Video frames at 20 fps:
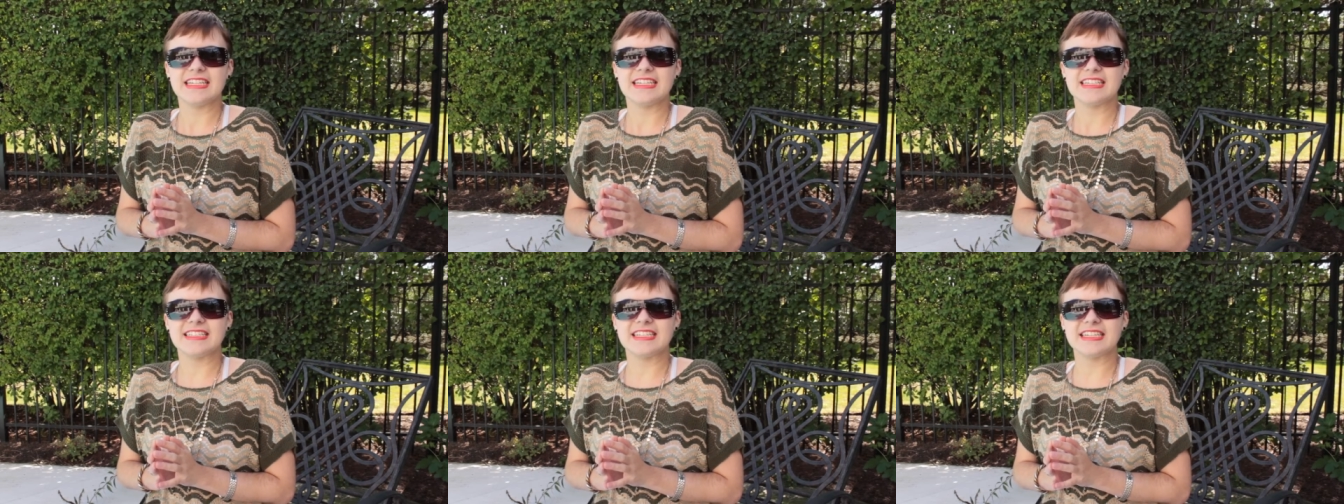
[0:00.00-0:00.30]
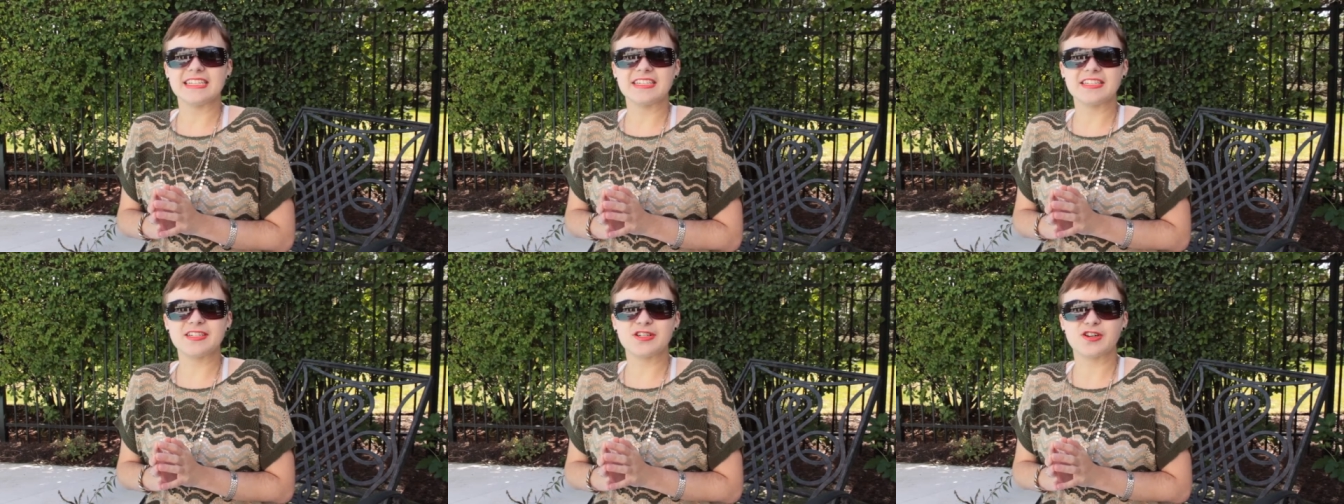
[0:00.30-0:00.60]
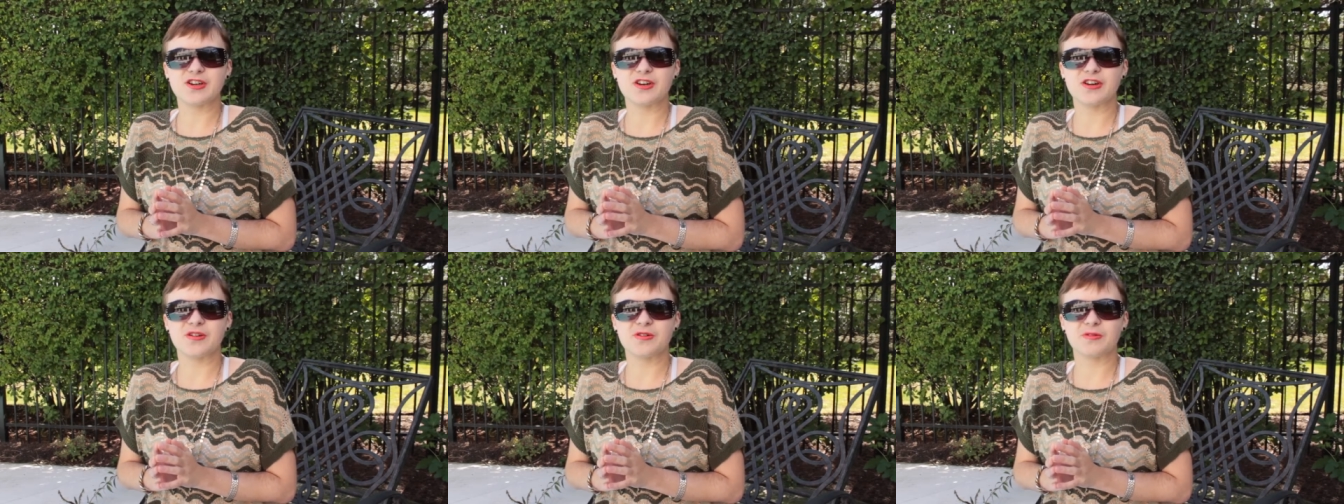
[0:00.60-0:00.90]
didn't
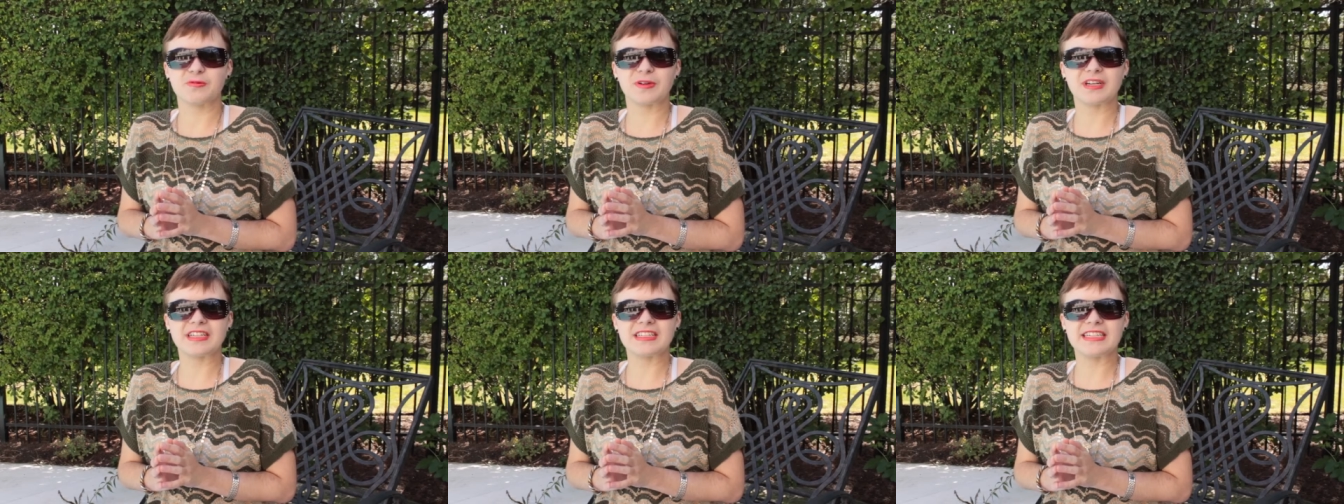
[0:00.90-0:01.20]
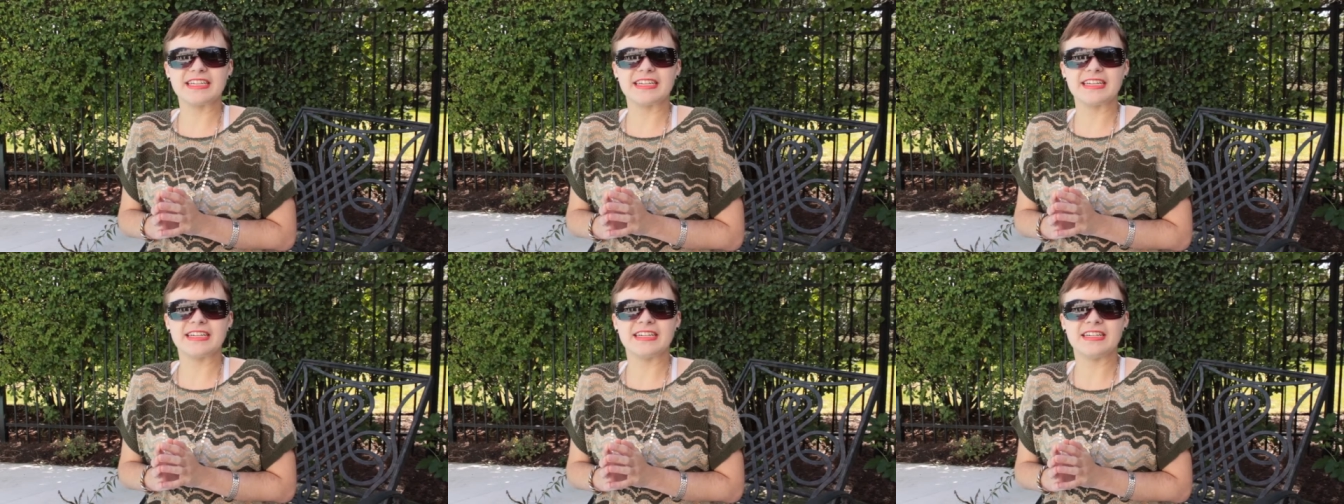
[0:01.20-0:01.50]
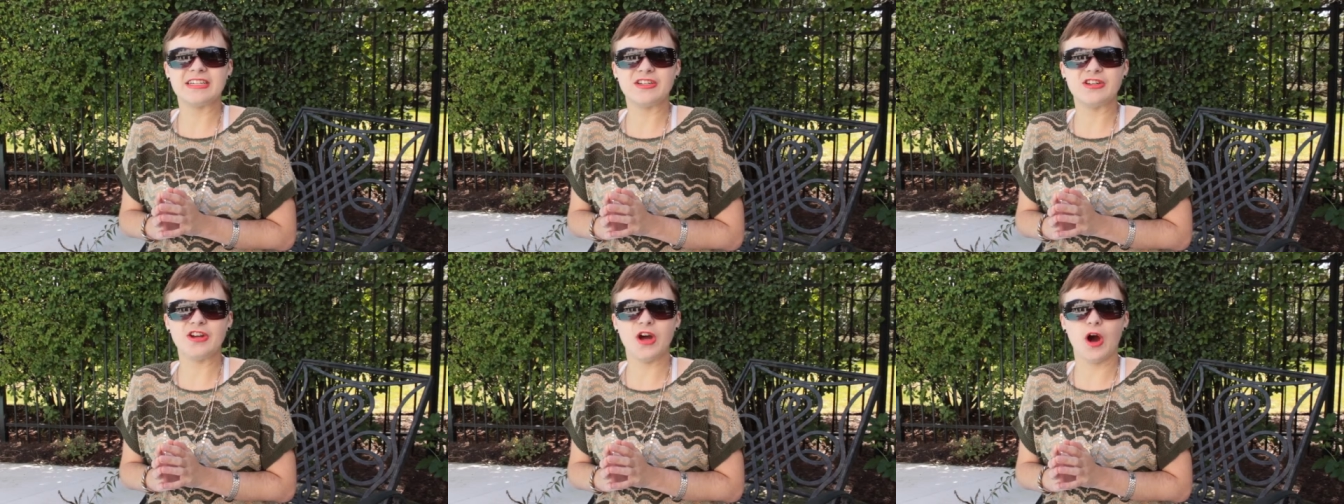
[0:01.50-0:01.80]
really
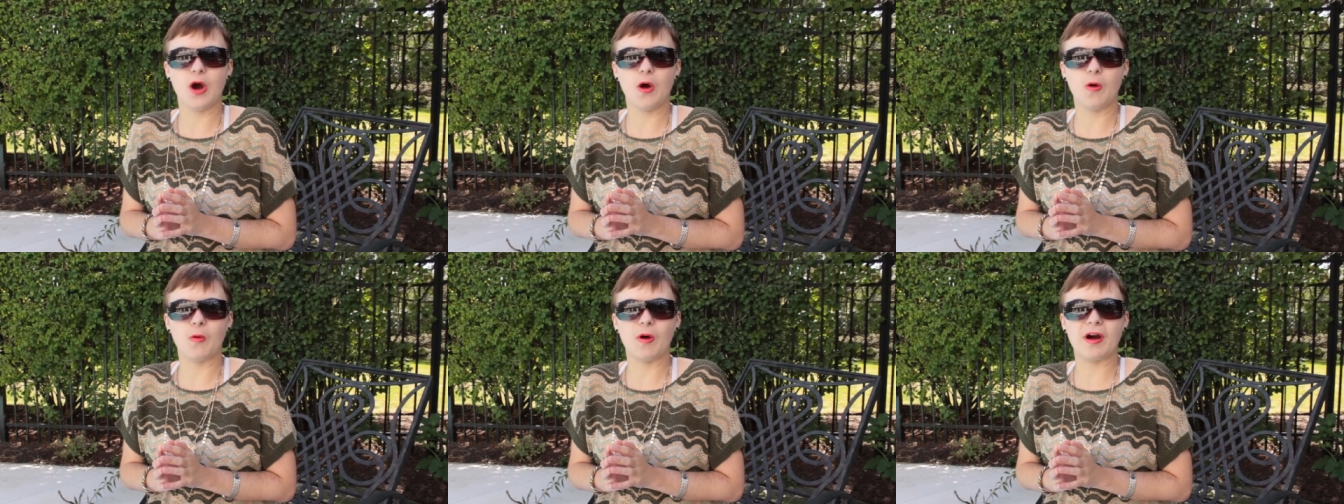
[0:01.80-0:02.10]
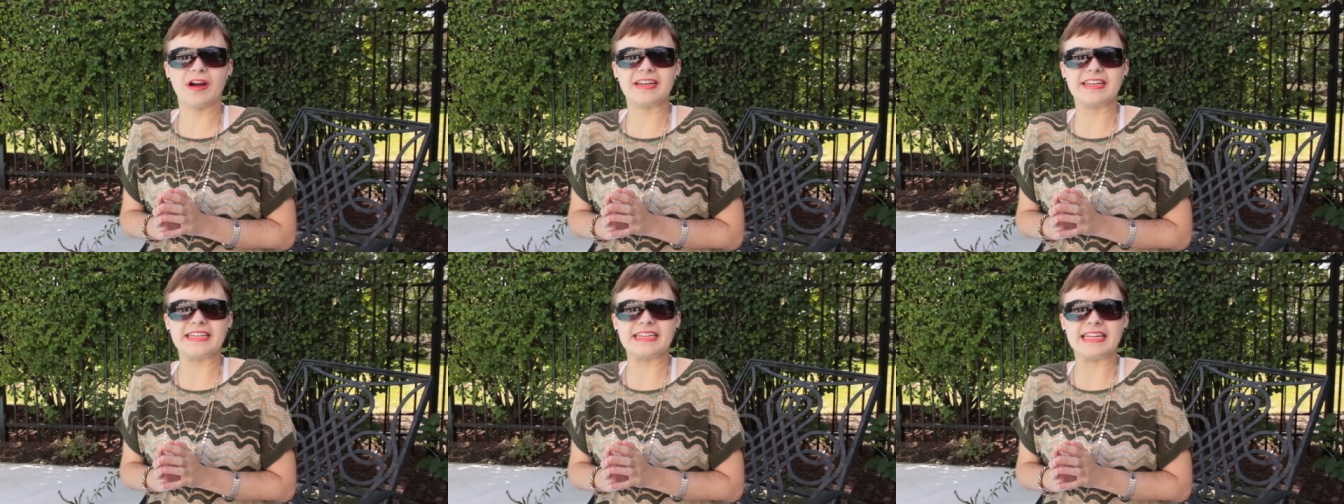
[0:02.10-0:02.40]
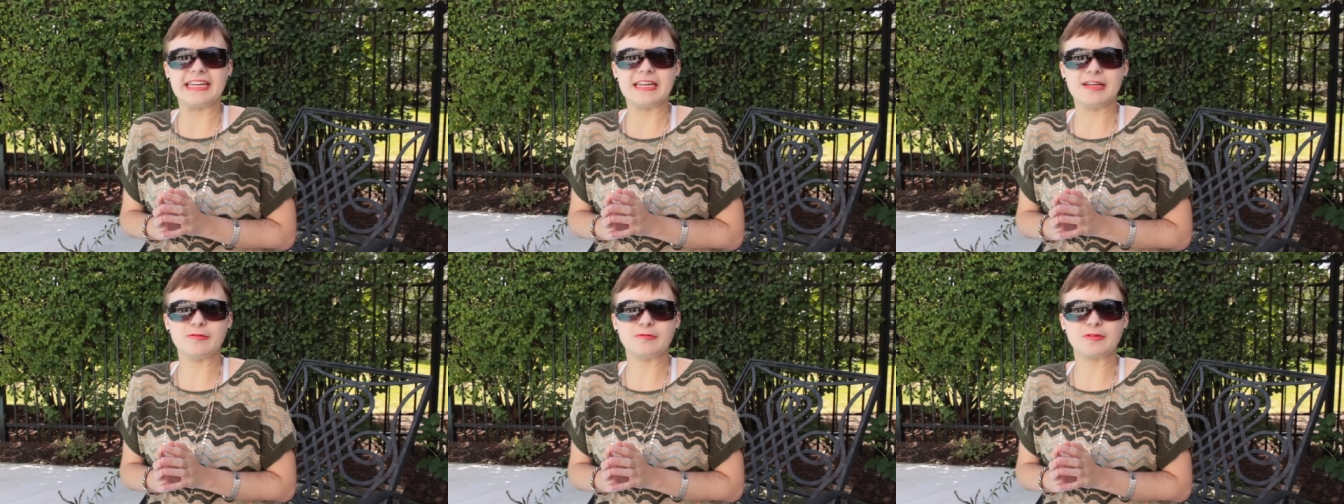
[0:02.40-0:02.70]
know what
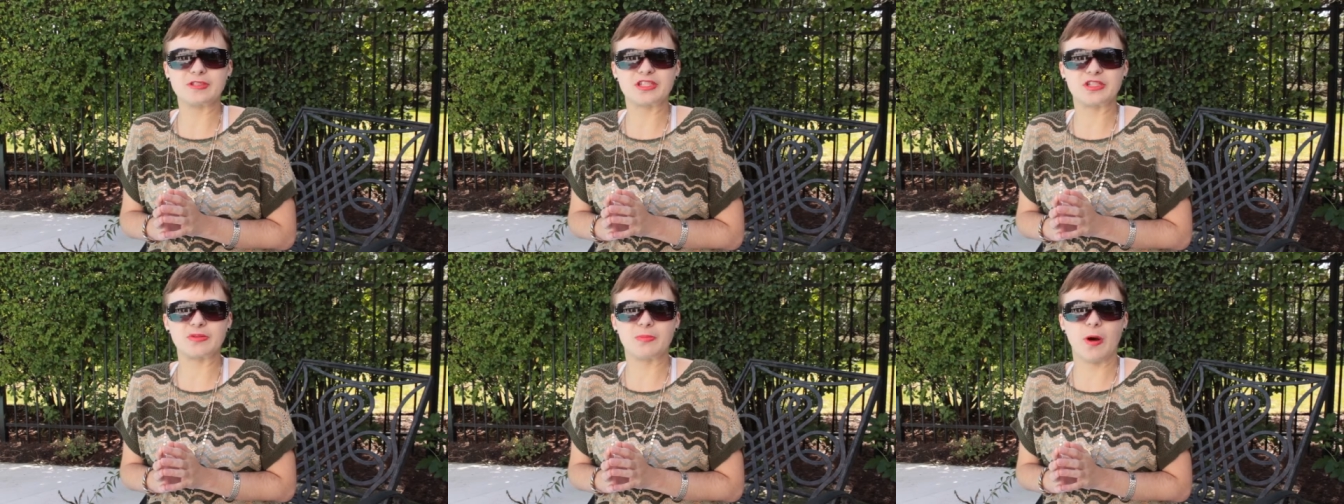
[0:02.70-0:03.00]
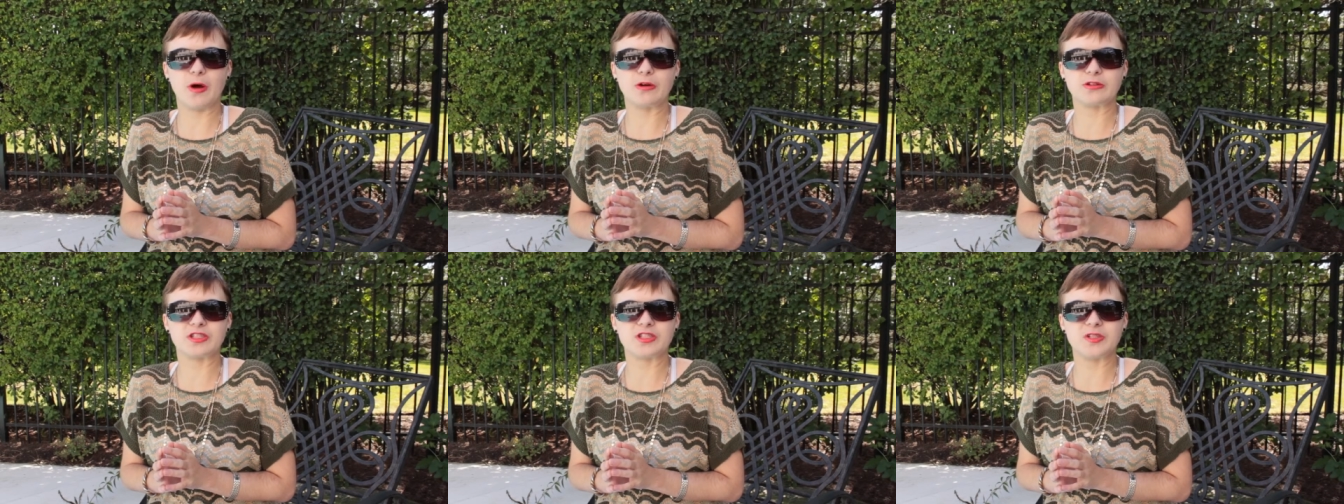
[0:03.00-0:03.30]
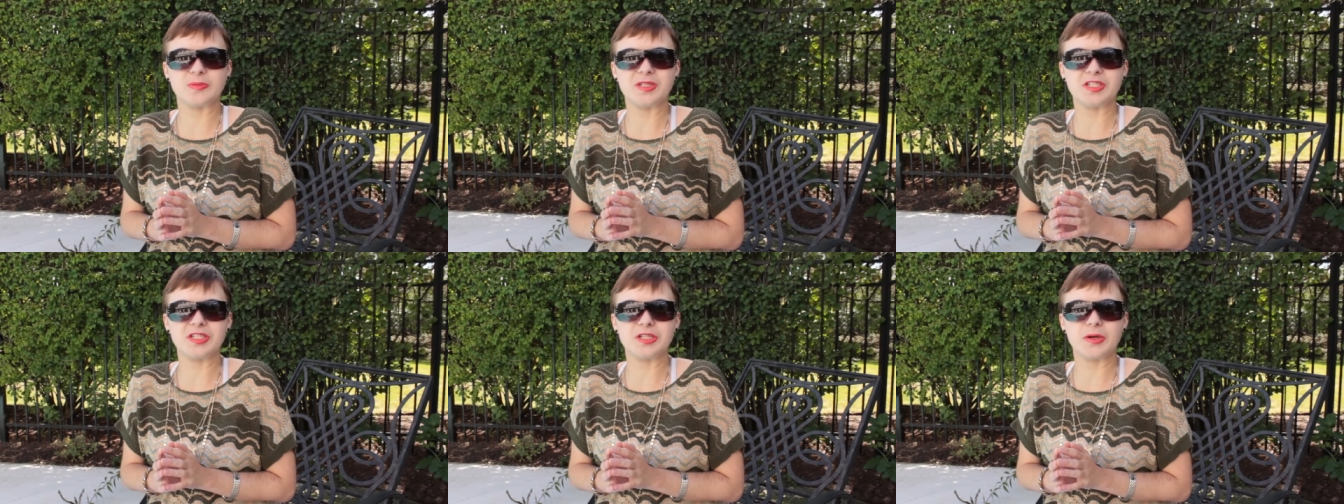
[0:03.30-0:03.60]
he was supposed
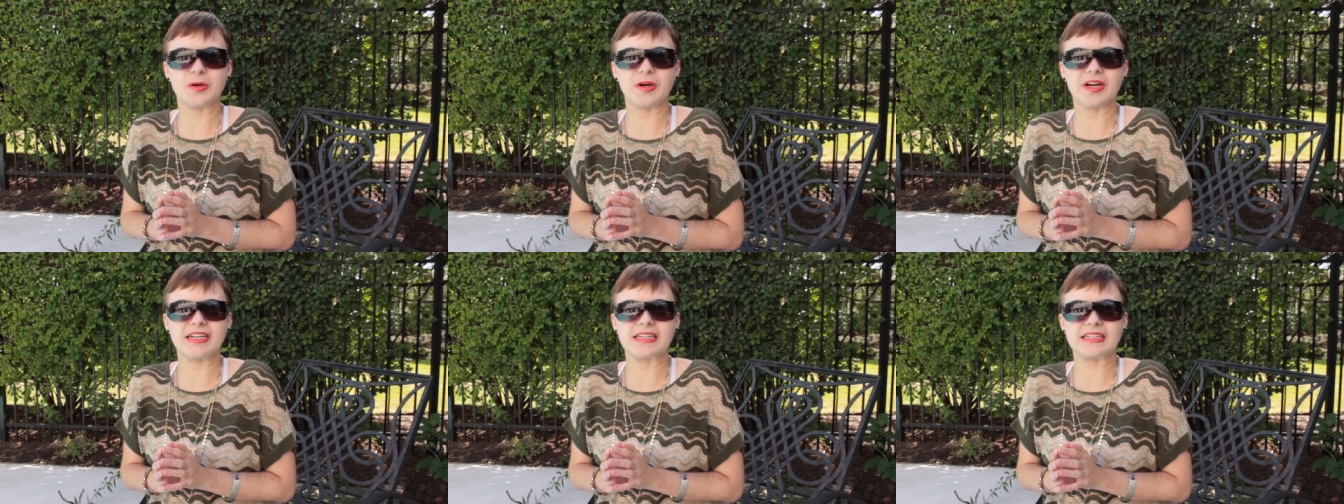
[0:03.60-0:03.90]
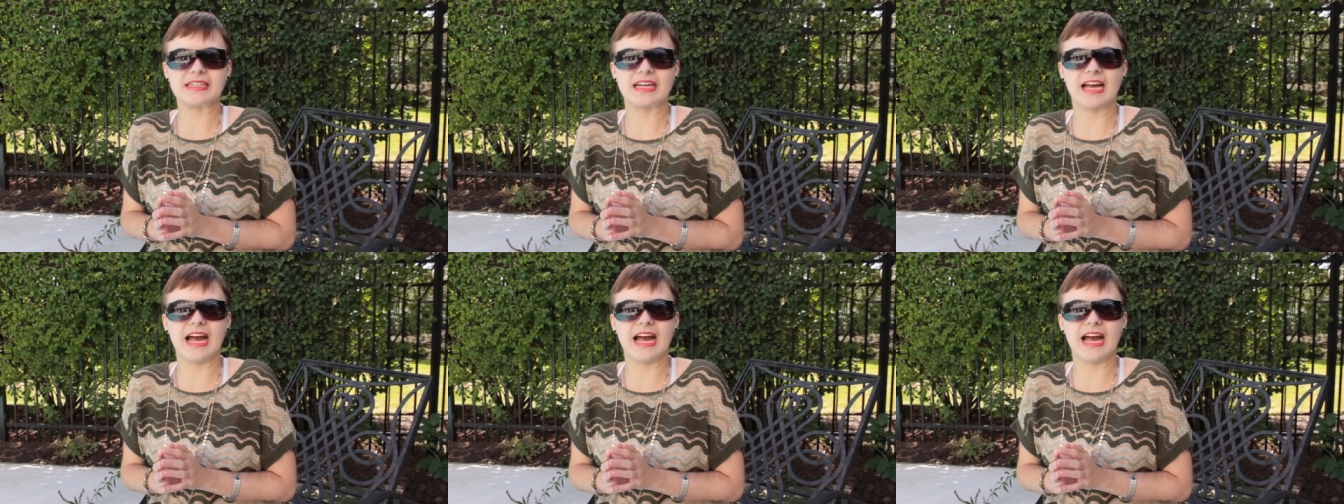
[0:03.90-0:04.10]
to be doing